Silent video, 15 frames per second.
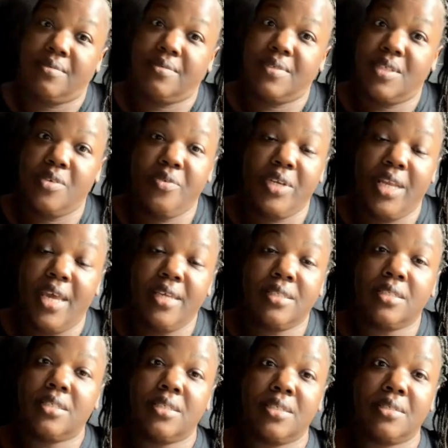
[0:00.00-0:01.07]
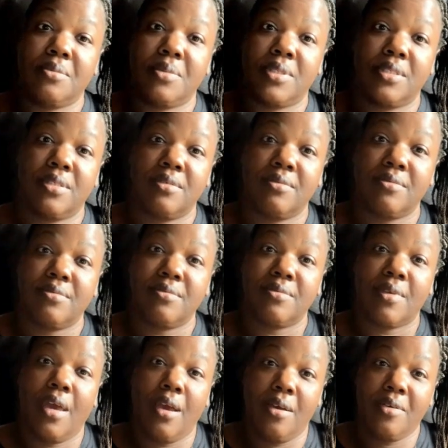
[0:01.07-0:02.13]
do relationships.
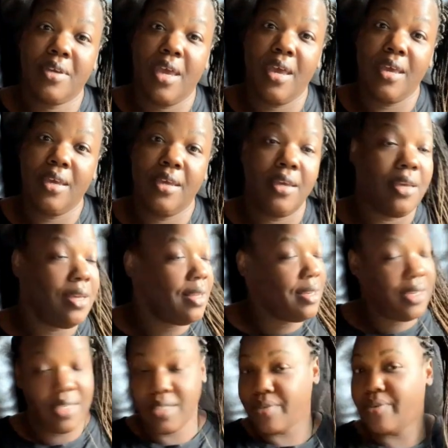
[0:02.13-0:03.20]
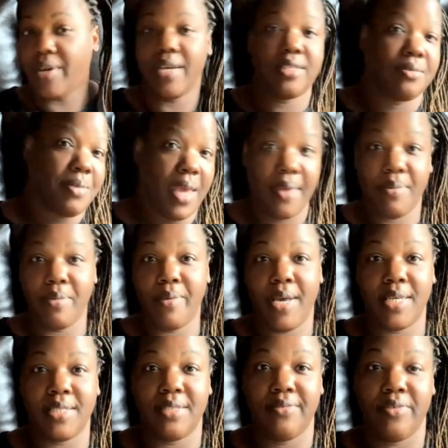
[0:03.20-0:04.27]
Okay? Let's create some happy,
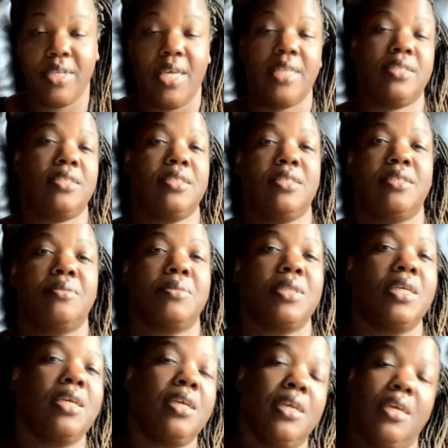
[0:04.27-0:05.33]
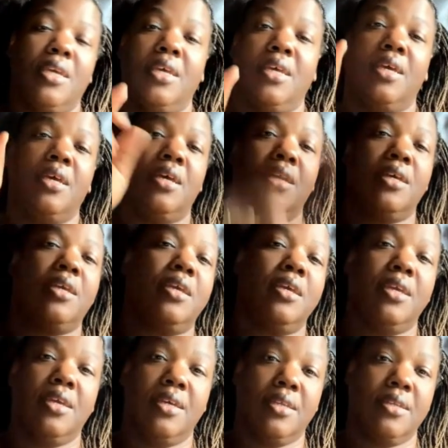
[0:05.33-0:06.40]
positive relationships.
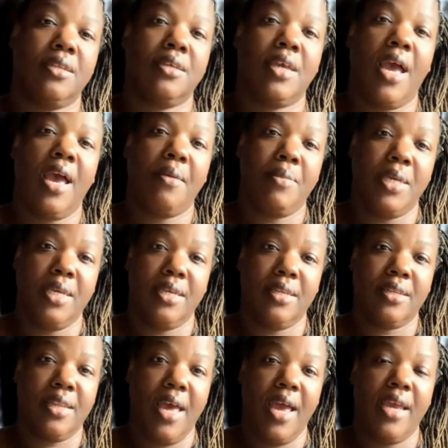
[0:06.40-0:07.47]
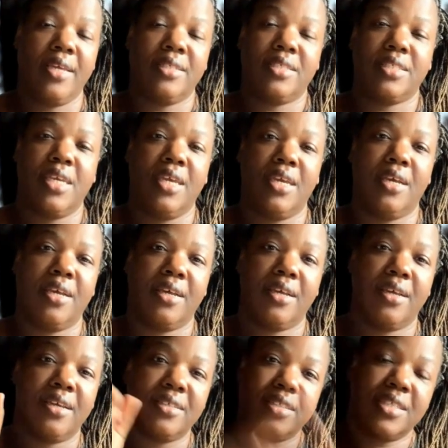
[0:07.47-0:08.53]
Again, comment, like, share.
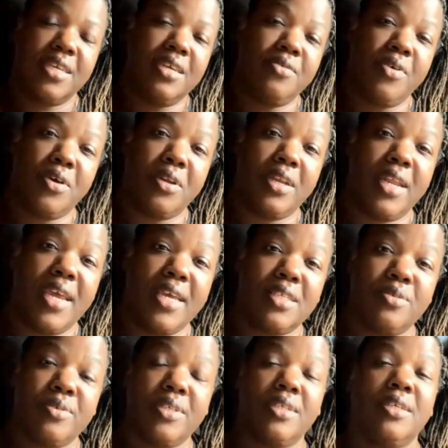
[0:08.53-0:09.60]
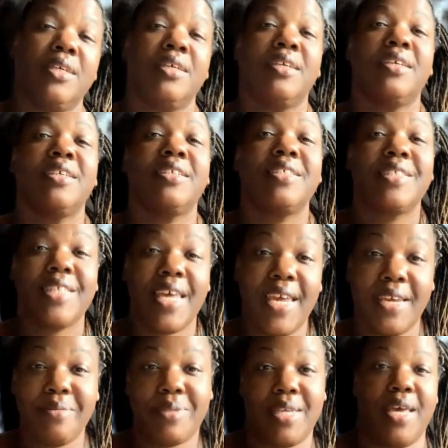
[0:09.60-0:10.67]
See you on the next one. Same
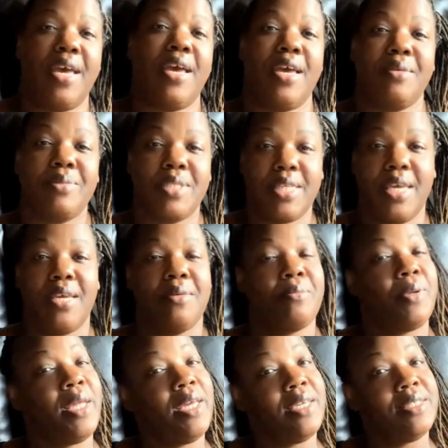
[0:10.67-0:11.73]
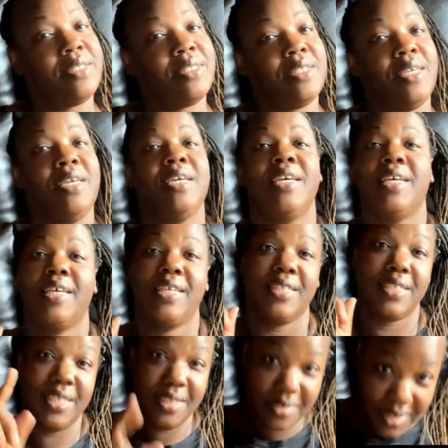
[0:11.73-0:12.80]
time, same place.
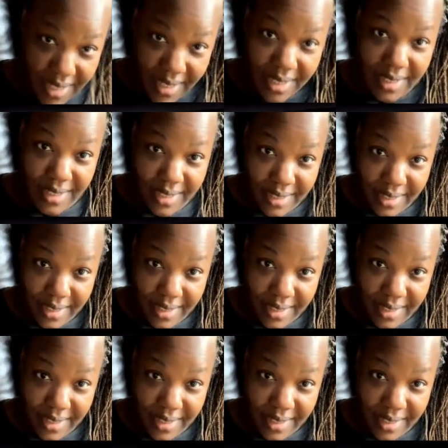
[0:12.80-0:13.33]
Till then.